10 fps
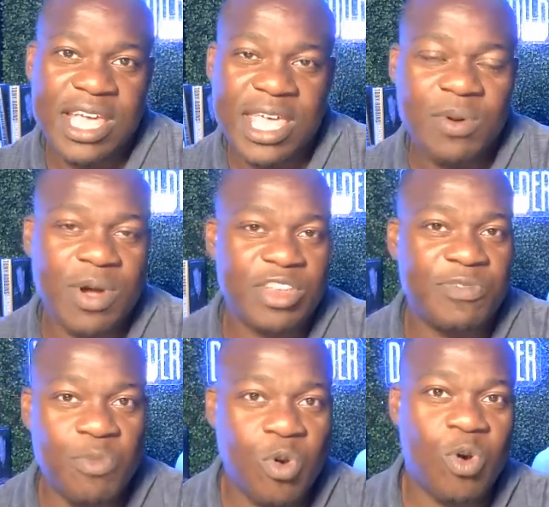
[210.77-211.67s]
He
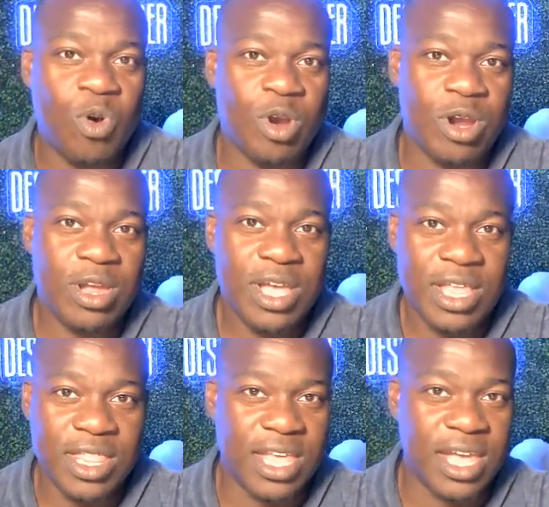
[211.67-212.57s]
wants more
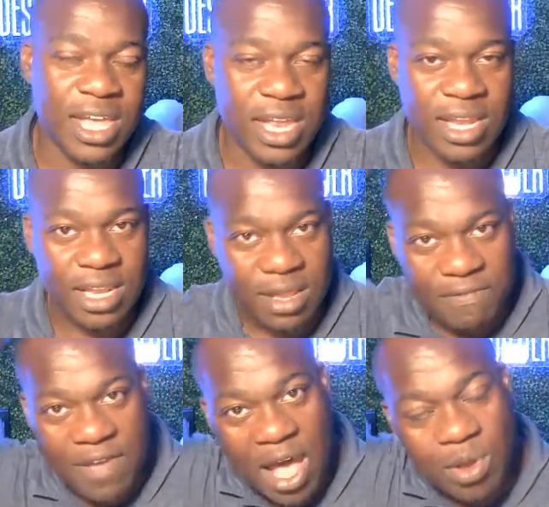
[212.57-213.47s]
than the
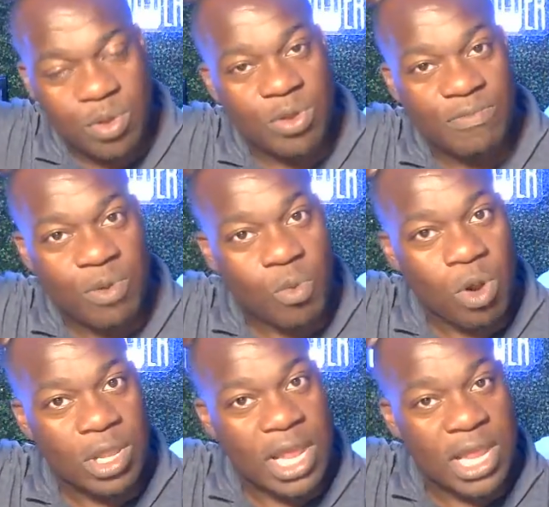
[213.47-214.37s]
value of the
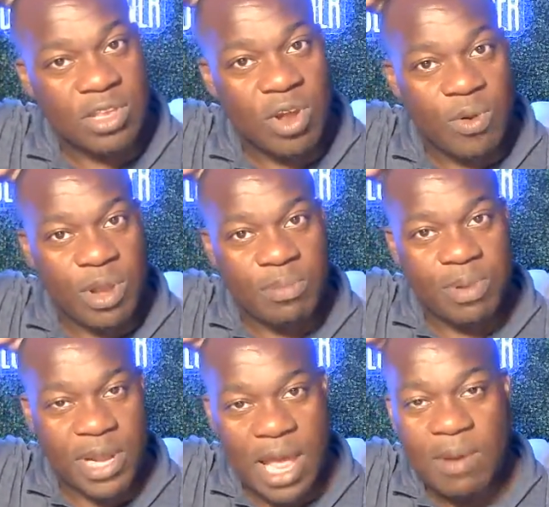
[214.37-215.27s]
work that he's already
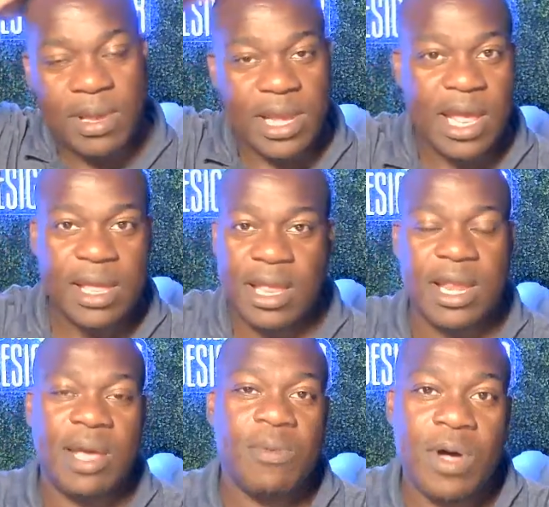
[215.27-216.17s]
put out, and
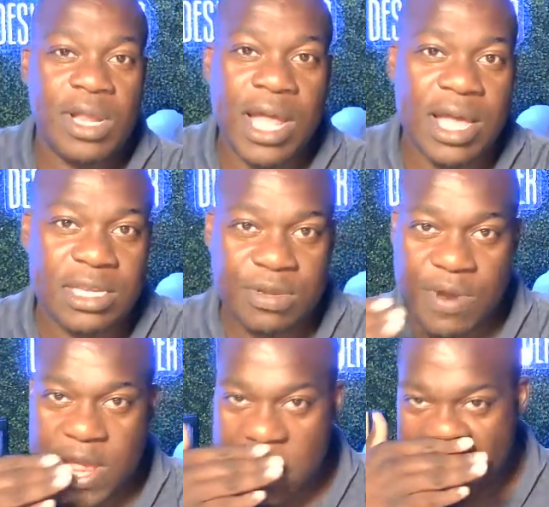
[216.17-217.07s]
I want less,
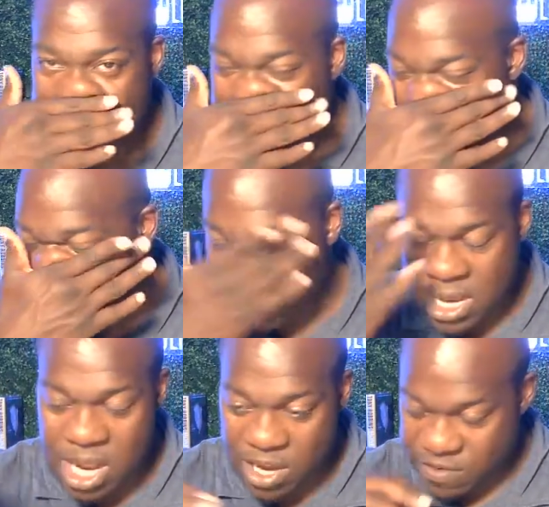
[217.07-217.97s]
right? As the
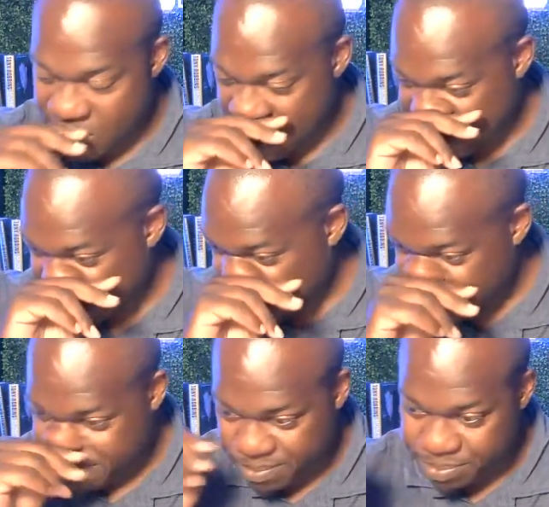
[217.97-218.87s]
contractor,
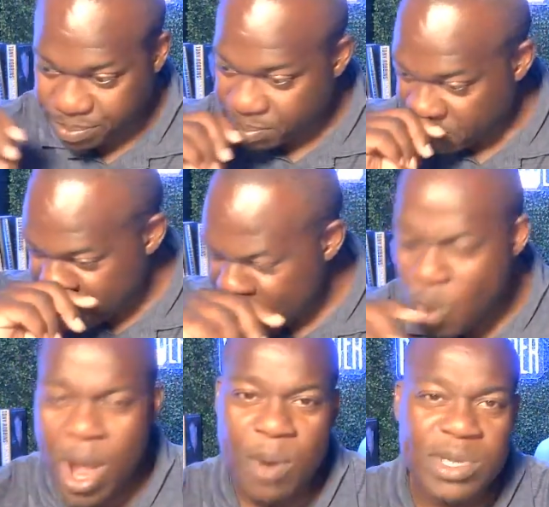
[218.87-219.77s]

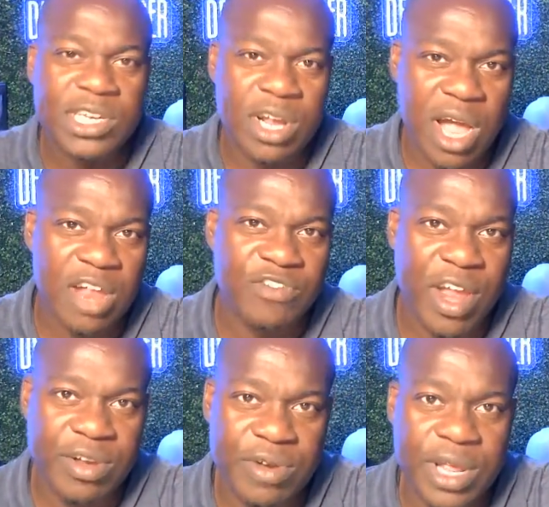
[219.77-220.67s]
well, I wasn't a
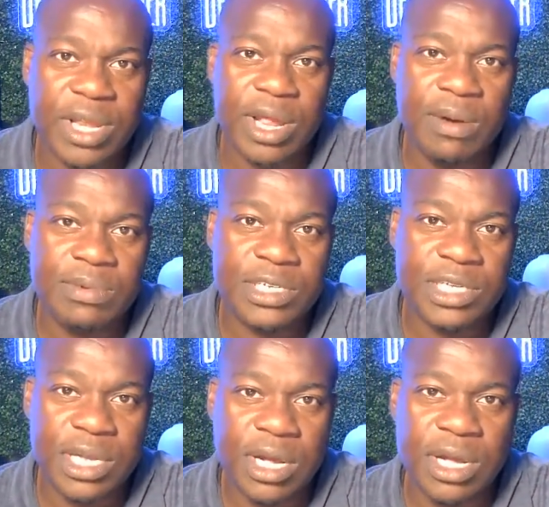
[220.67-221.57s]
contractor then. I
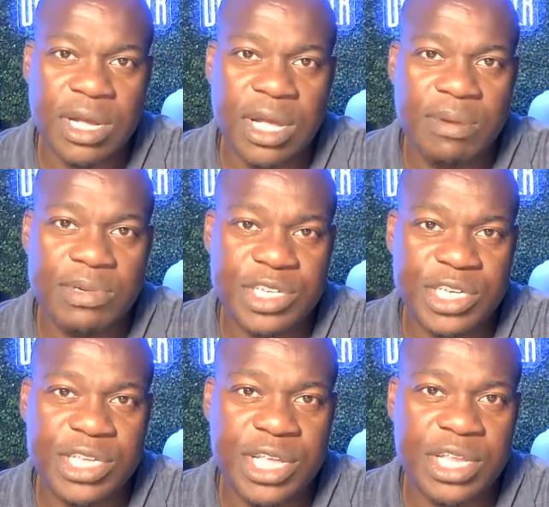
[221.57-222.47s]
was
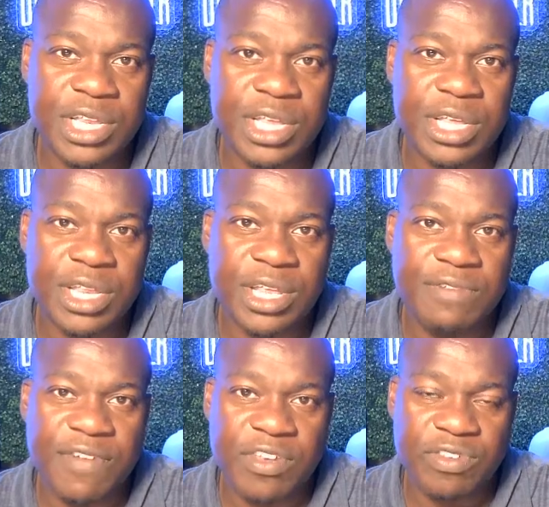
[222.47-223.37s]
just the
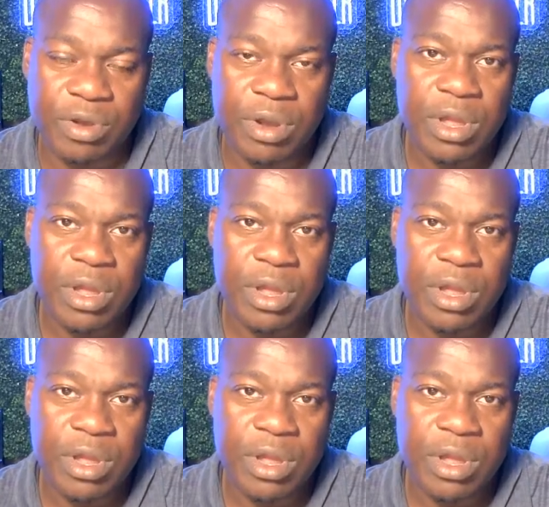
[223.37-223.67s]
investor.